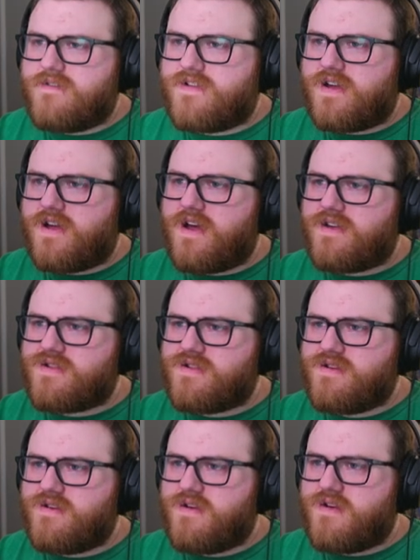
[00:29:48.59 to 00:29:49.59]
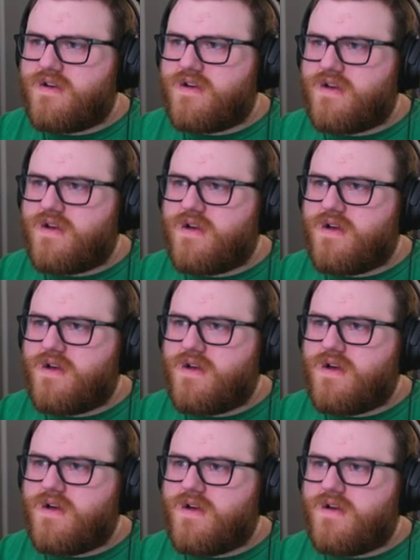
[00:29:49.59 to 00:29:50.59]
I guess.
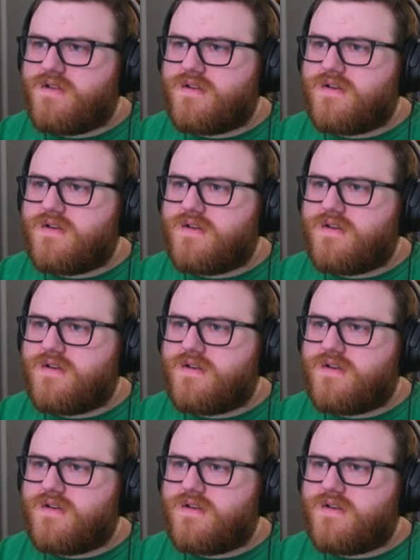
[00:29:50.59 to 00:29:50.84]
So